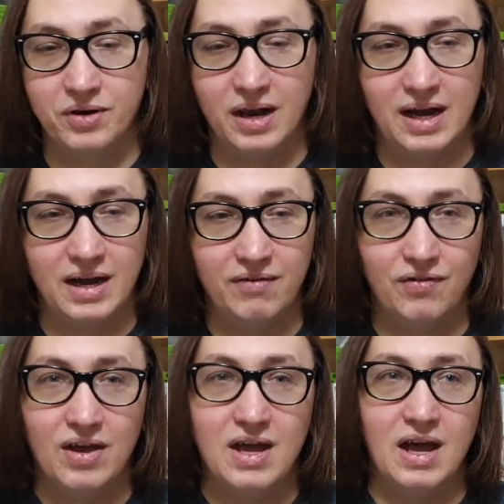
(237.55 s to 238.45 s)
Live
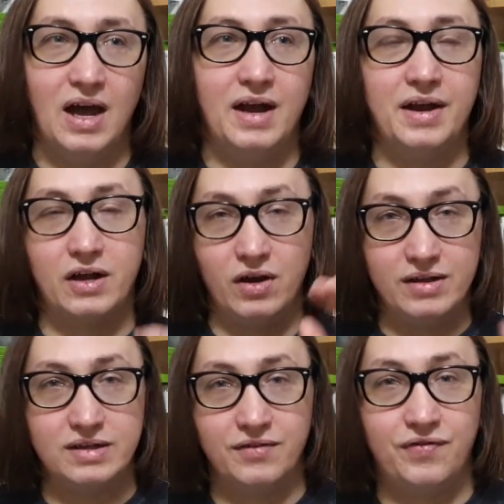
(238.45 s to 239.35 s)
and I got
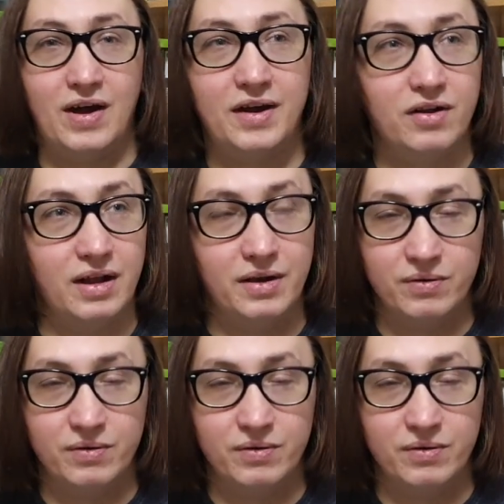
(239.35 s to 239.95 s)
into the final and it was